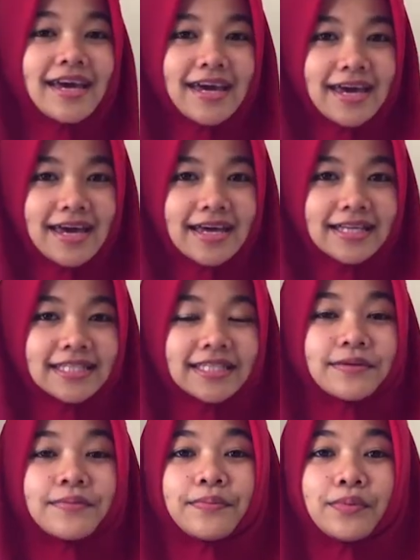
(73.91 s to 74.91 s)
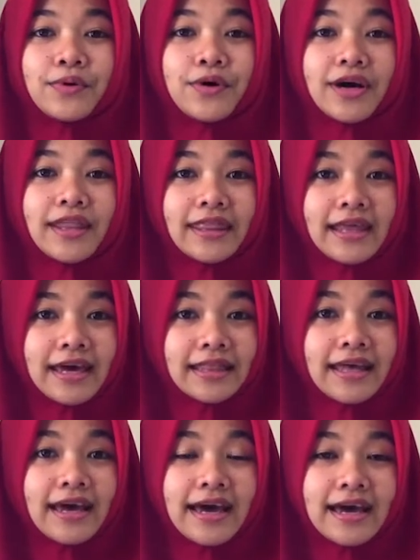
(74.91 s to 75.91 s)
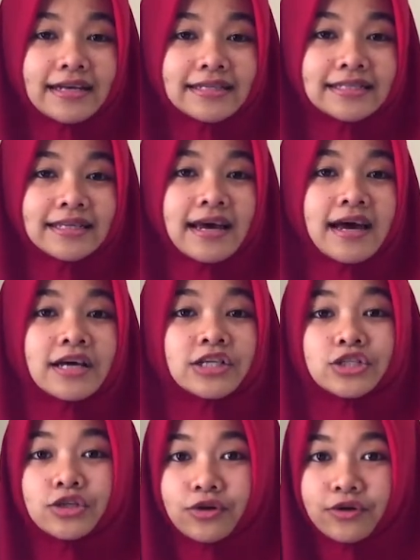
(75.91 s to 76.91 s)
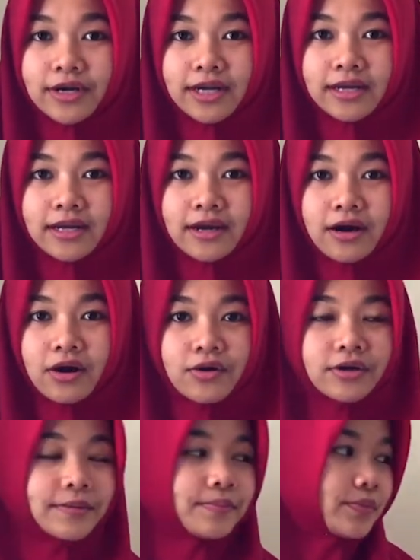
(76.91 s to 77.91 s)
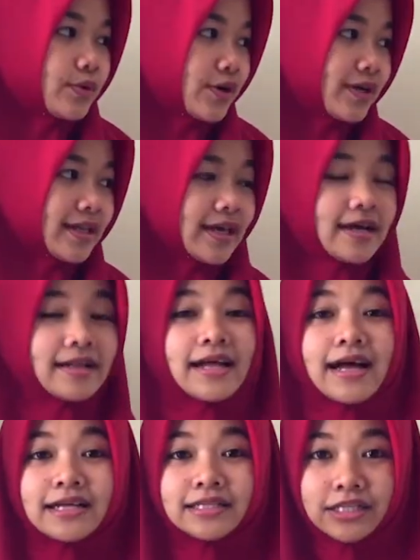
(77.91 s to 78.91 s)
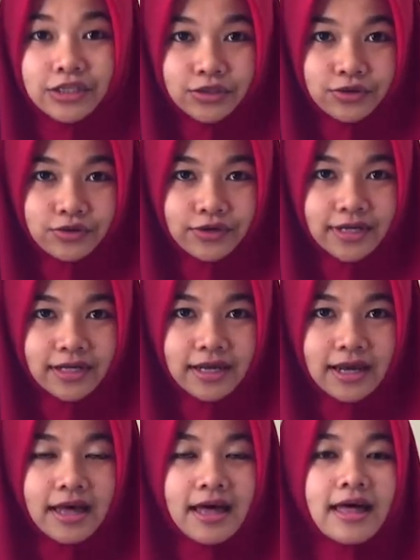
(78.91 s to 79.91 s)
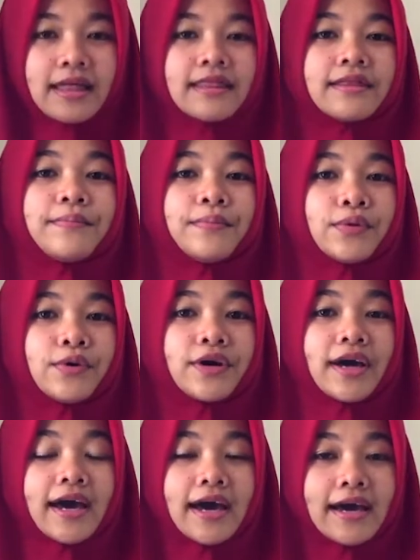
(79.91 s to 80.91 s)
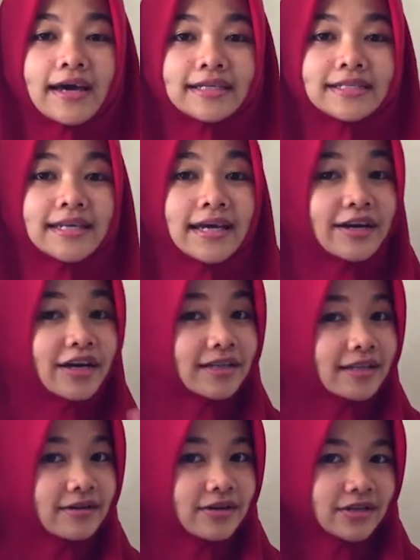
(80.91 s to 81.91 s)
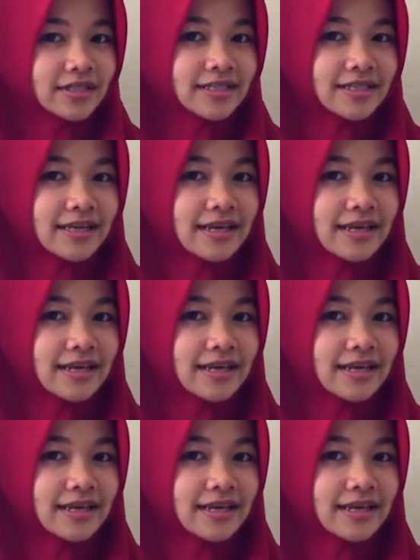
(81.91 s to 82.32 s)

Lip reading: is the book that has story, or the book tells us a story. The book has characters.